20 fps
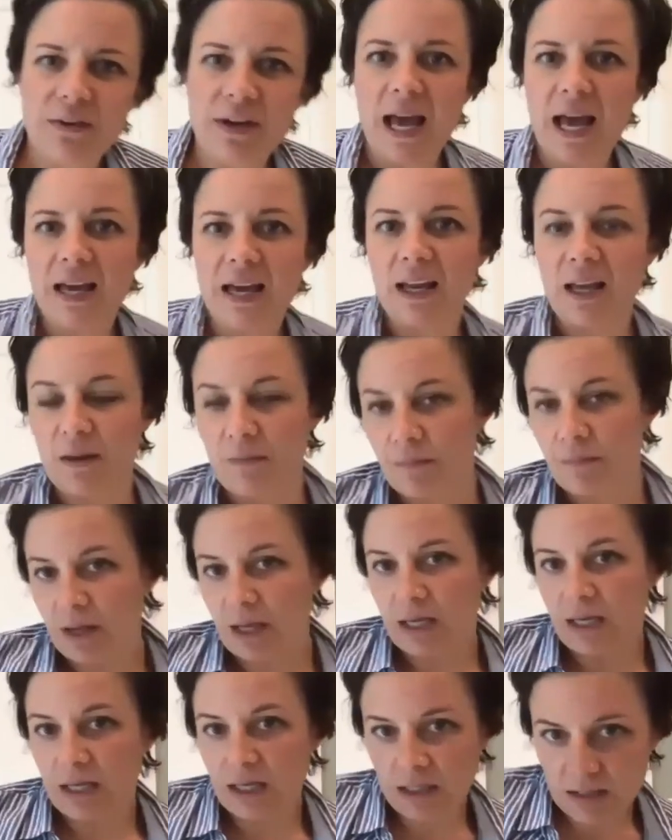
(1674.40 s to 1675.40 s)
had him,
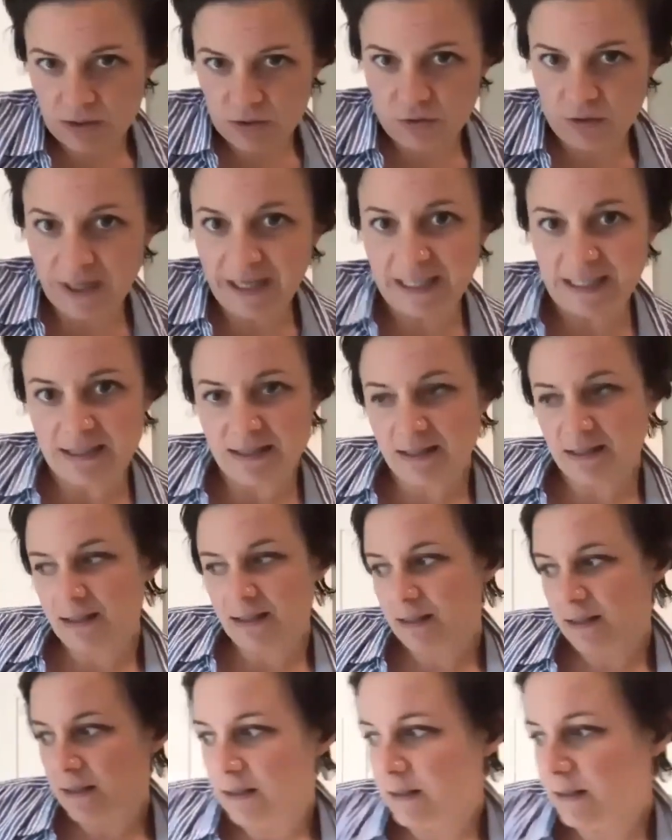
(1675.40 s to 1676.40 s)
and he's great.
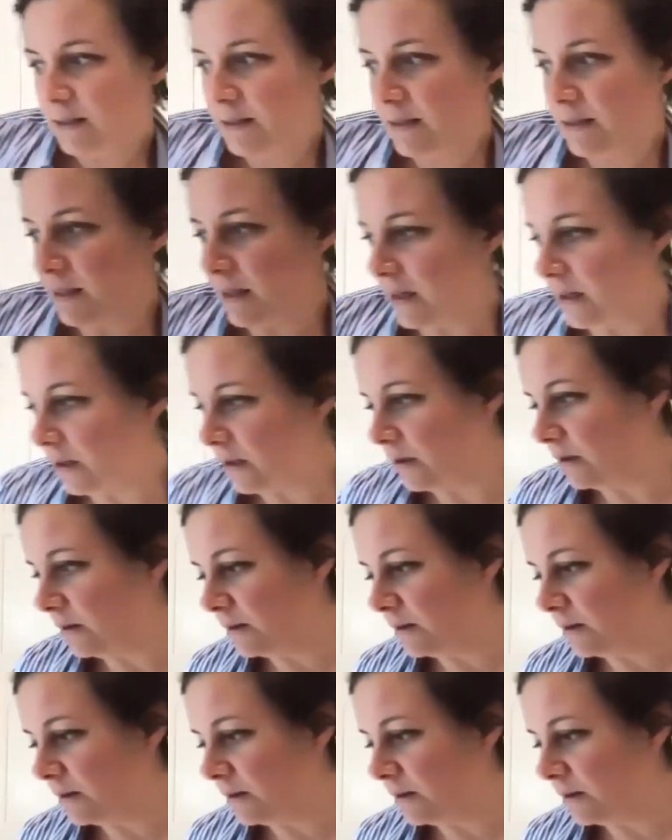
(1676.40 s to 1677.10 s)
So